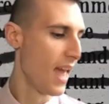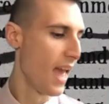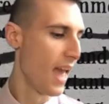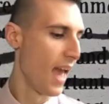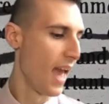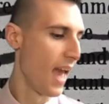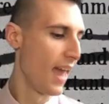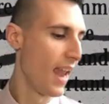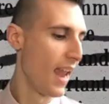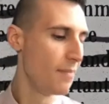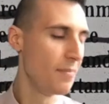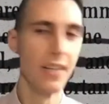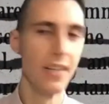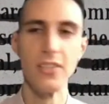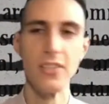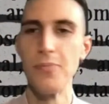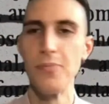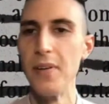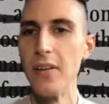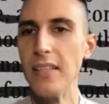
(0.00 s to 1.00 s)
And I'd been
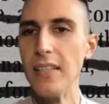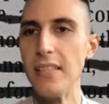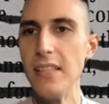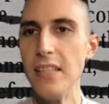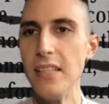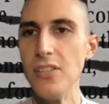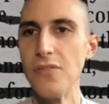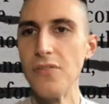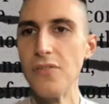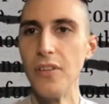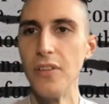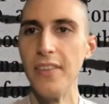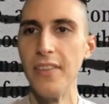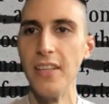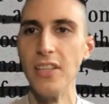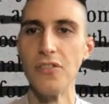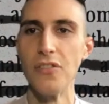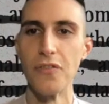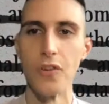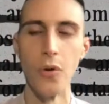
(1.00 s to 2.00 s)
experiencing these
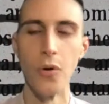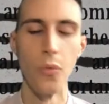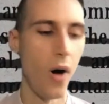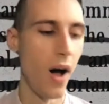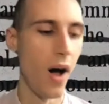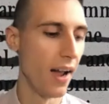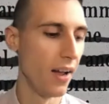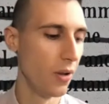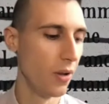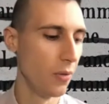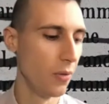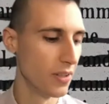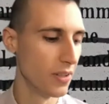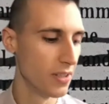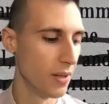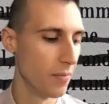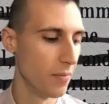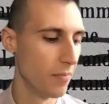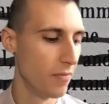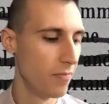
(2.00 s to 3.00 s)
things for a while, what
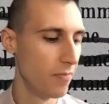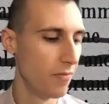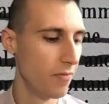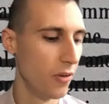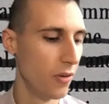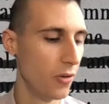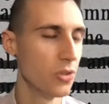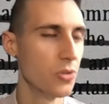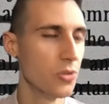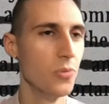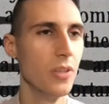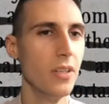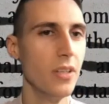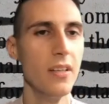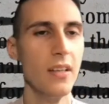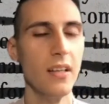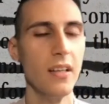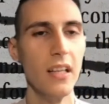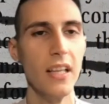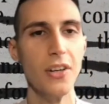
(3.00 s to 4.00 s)
some folks would
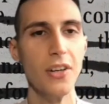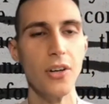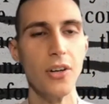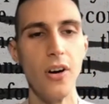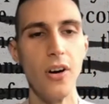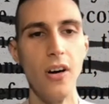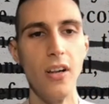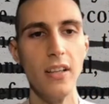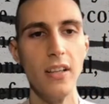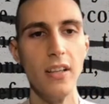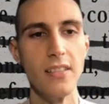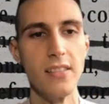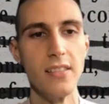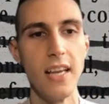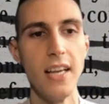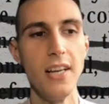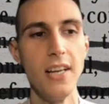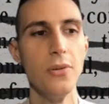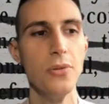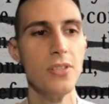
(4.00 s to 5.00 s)
later call a
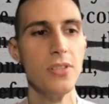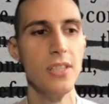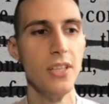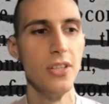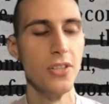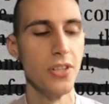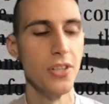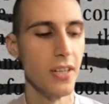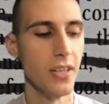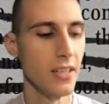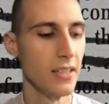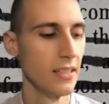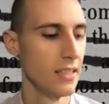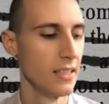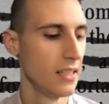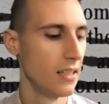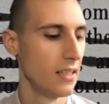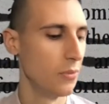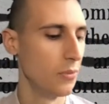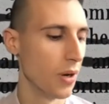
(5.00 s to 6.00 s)
sadoseizure,
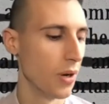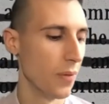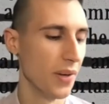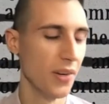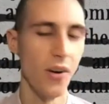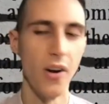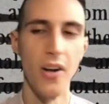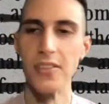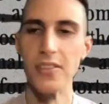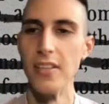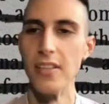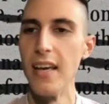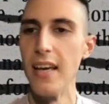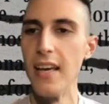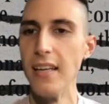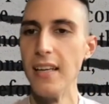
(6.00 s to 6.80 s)
what I would call today a